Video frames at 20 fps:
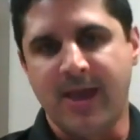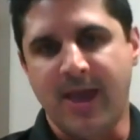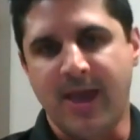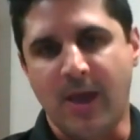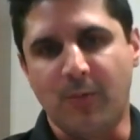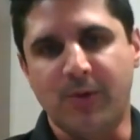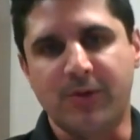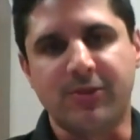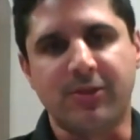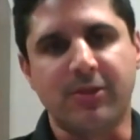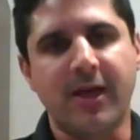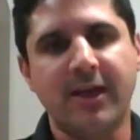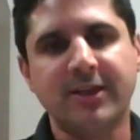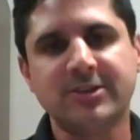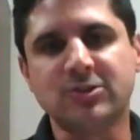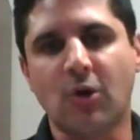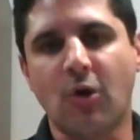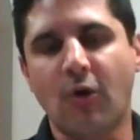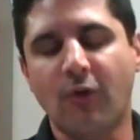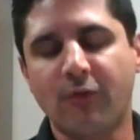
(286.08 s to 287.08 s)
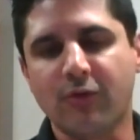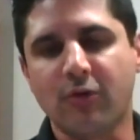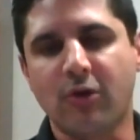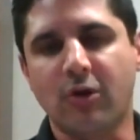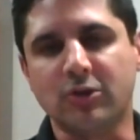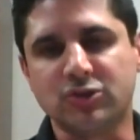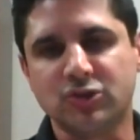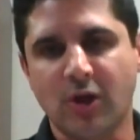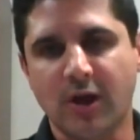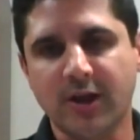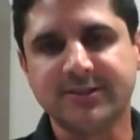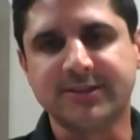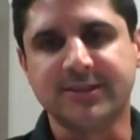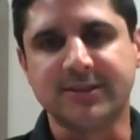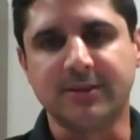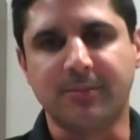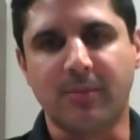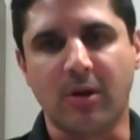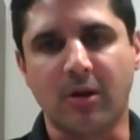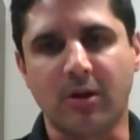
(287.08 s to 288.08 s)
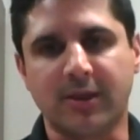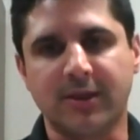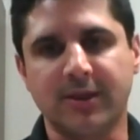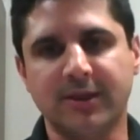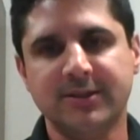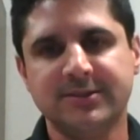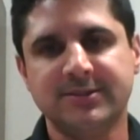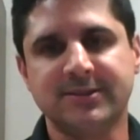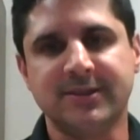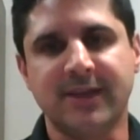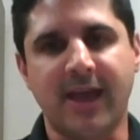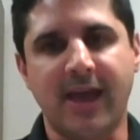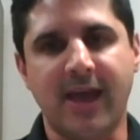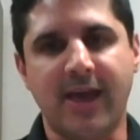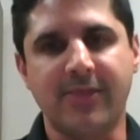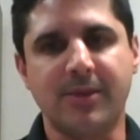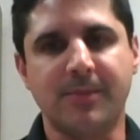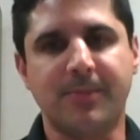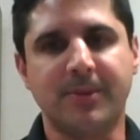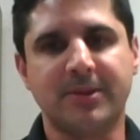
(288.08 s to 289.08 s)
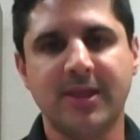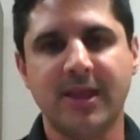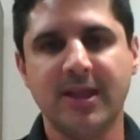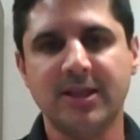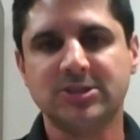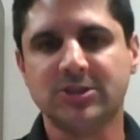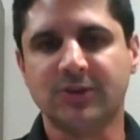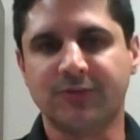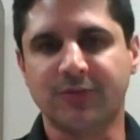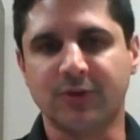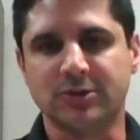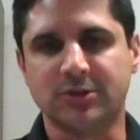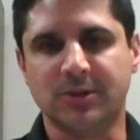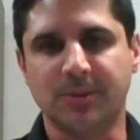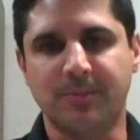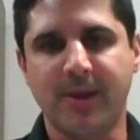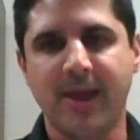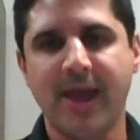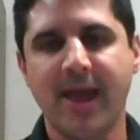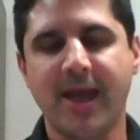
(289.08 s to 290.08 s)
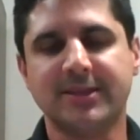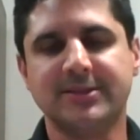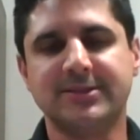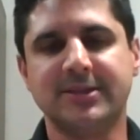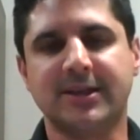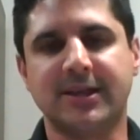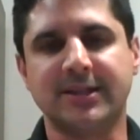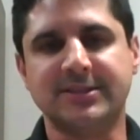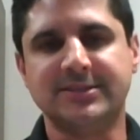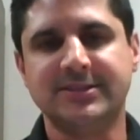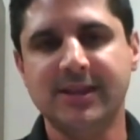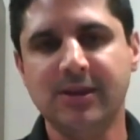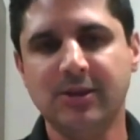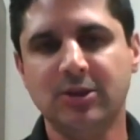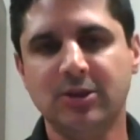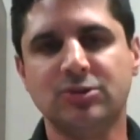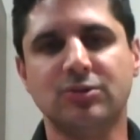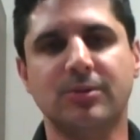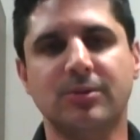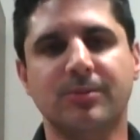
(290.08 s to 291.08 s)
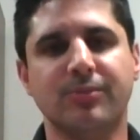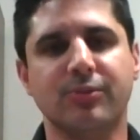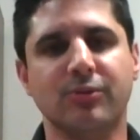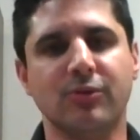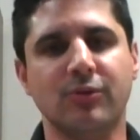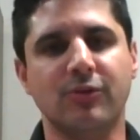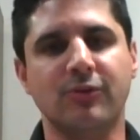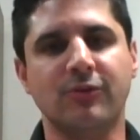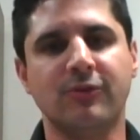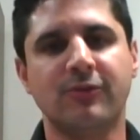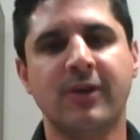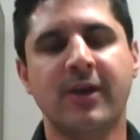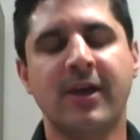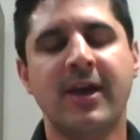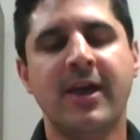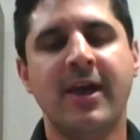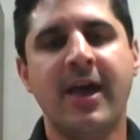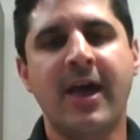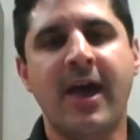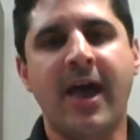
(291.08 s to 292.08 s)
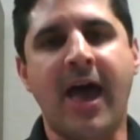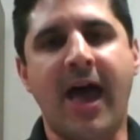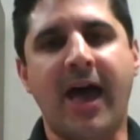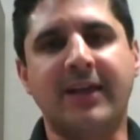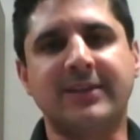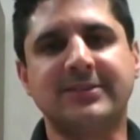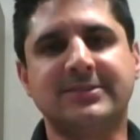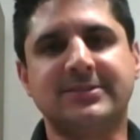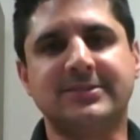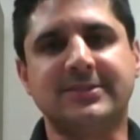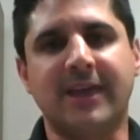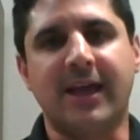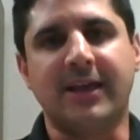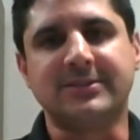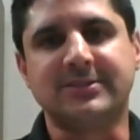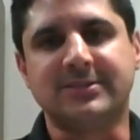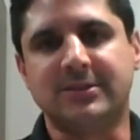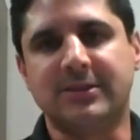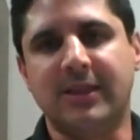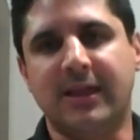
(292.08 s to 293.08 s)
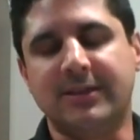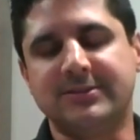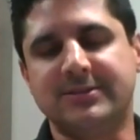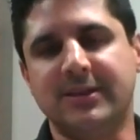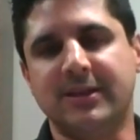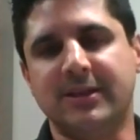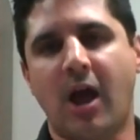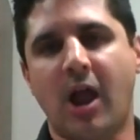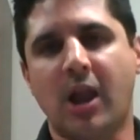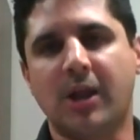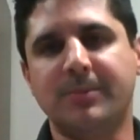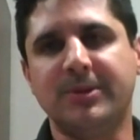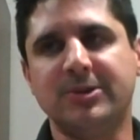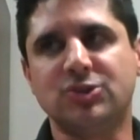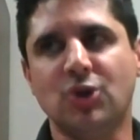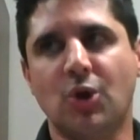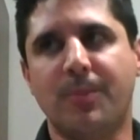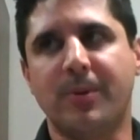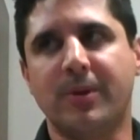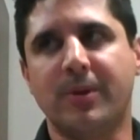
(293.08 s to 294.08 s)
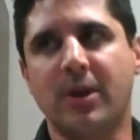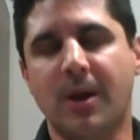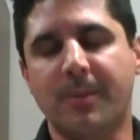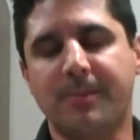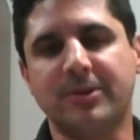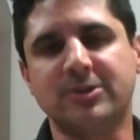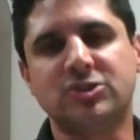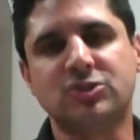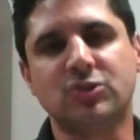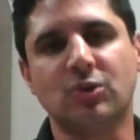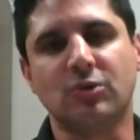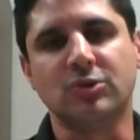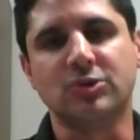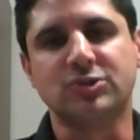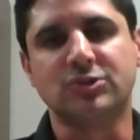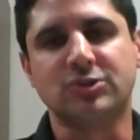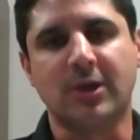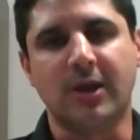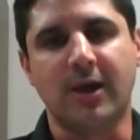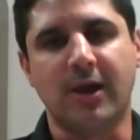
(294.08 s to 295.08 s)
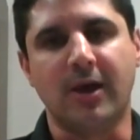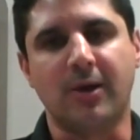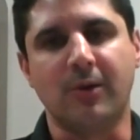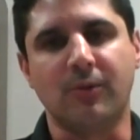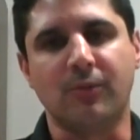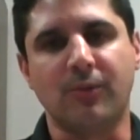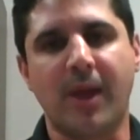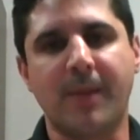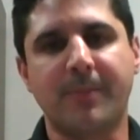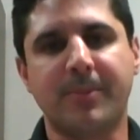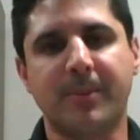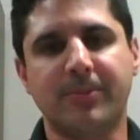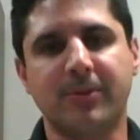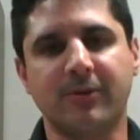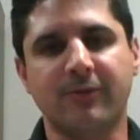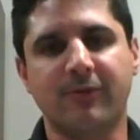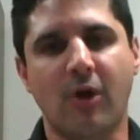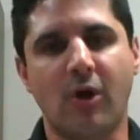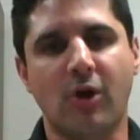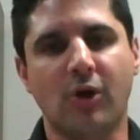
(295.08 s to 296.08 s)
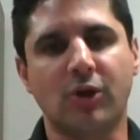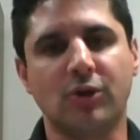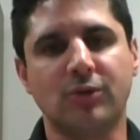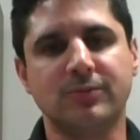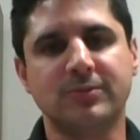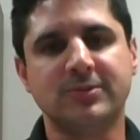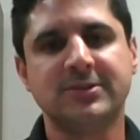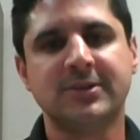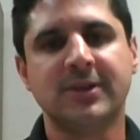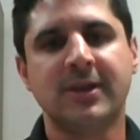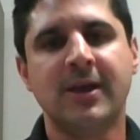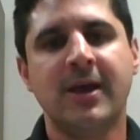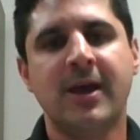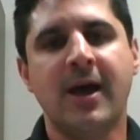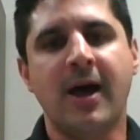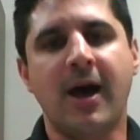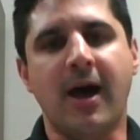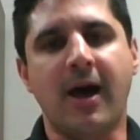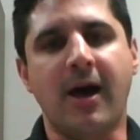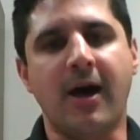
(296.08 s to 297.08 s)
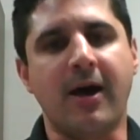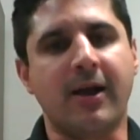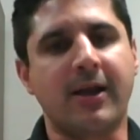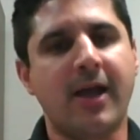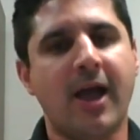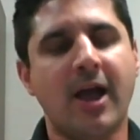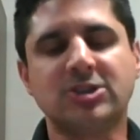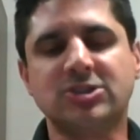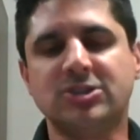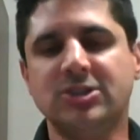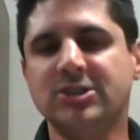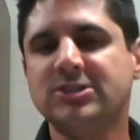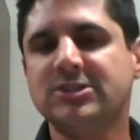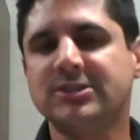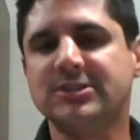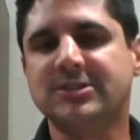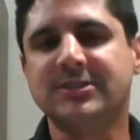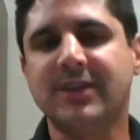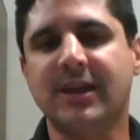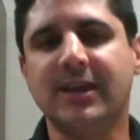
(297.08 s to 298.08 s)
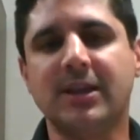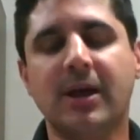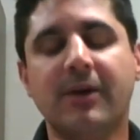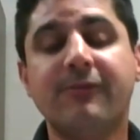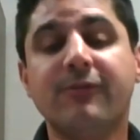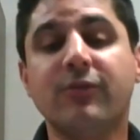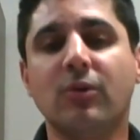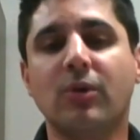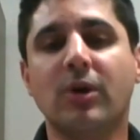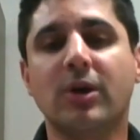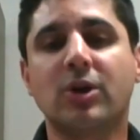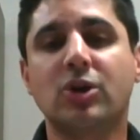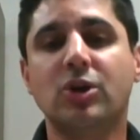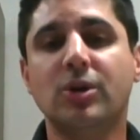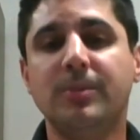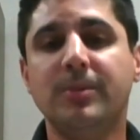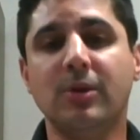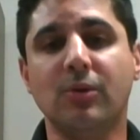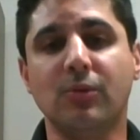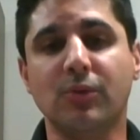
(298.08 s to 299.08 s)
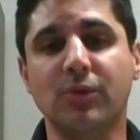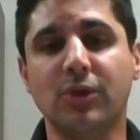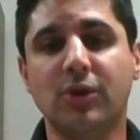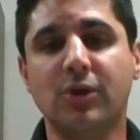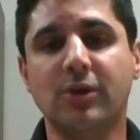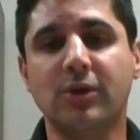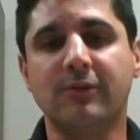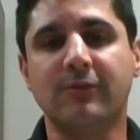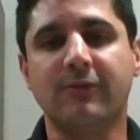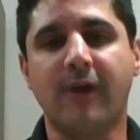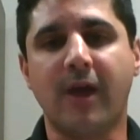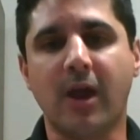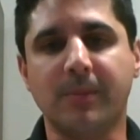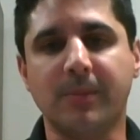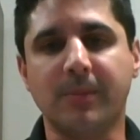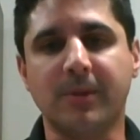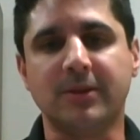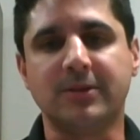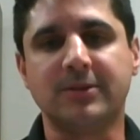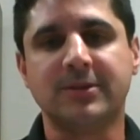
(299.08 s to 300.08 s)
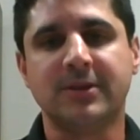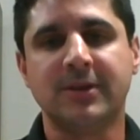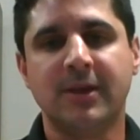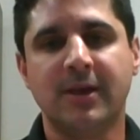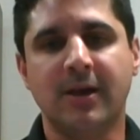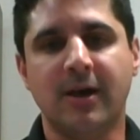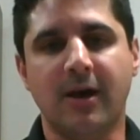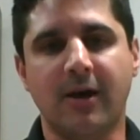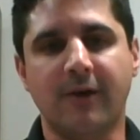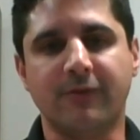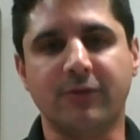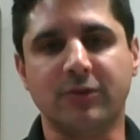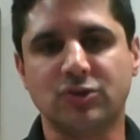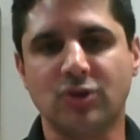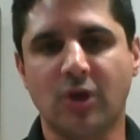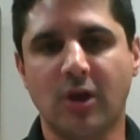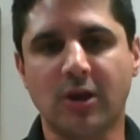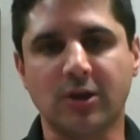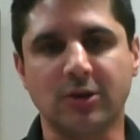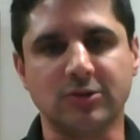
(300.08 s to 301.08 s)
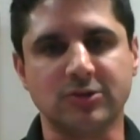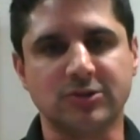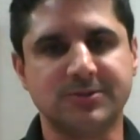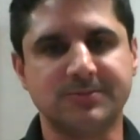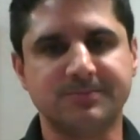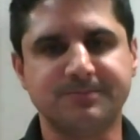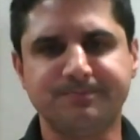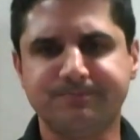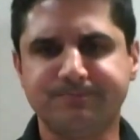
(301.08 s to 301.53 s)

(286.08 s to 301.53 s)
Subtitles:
And with less overall trucks in the market and the potential for demand to continue to improve as the economies open up and stores ramp up their volumes, gosh, this is setting up for what could be a really good environment for truckers.